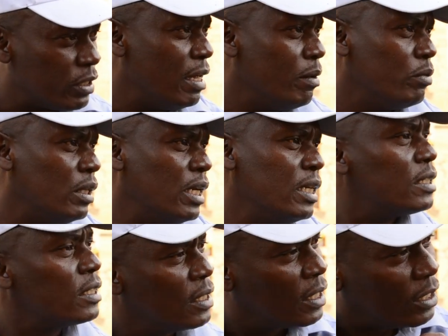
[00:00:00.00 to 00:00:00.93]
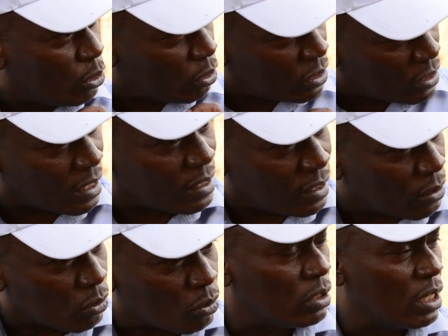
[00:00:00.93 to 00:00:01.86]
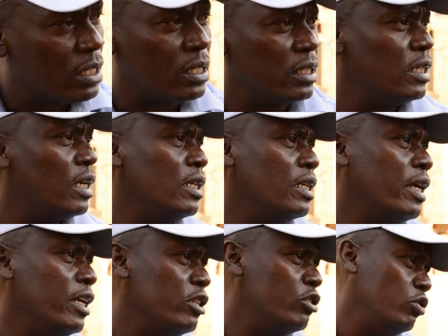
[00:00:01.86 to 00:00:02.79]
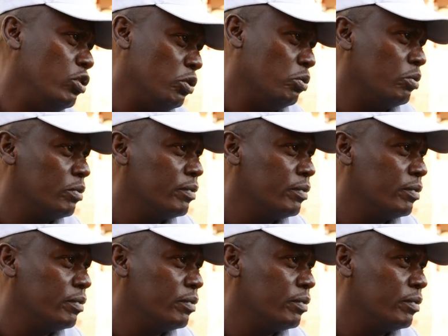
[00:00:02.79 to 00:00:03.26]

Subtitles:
the ambulance, you're just as good as in a HDU.